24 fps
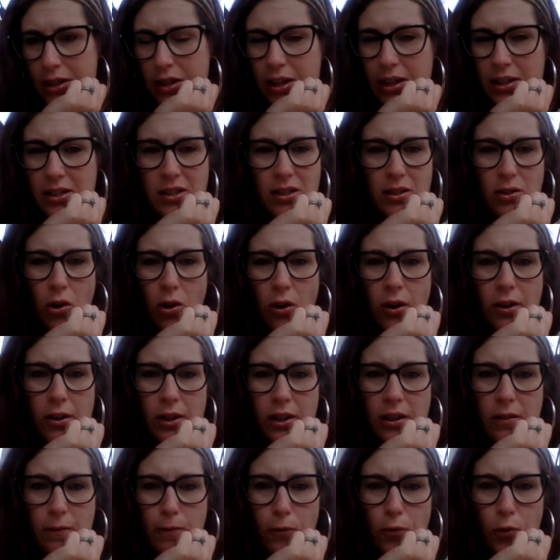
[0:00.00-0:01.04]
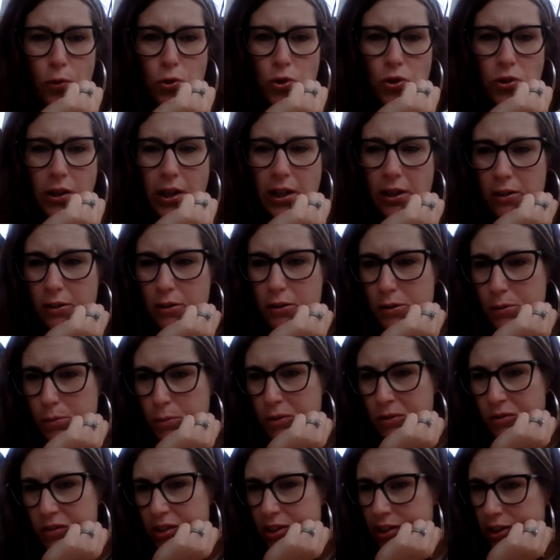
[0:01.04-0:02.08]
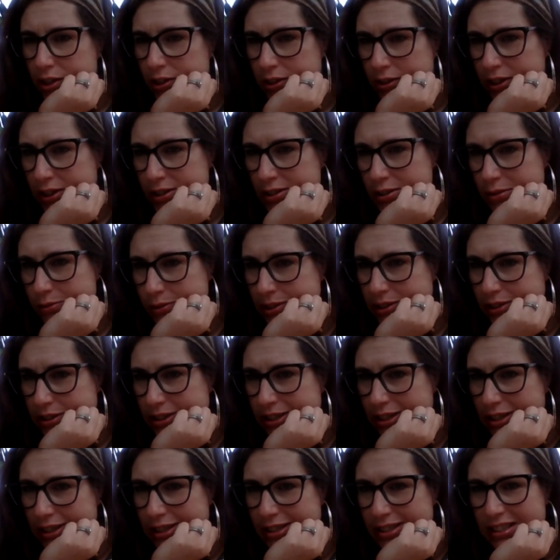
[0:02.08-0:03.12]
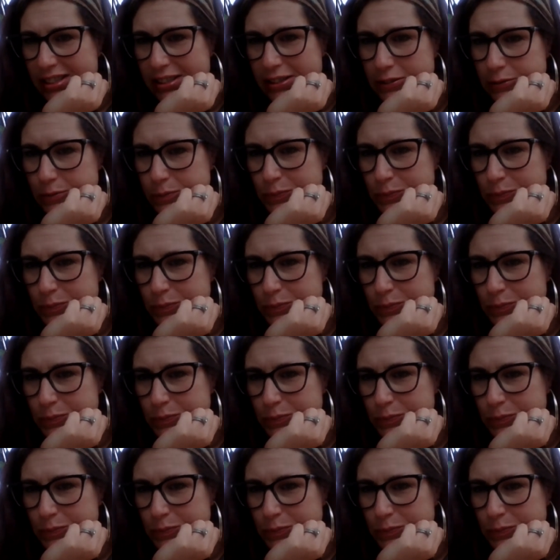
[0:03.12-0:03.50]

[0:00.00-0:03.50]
Us darn infiltrators moving here. That's what it is.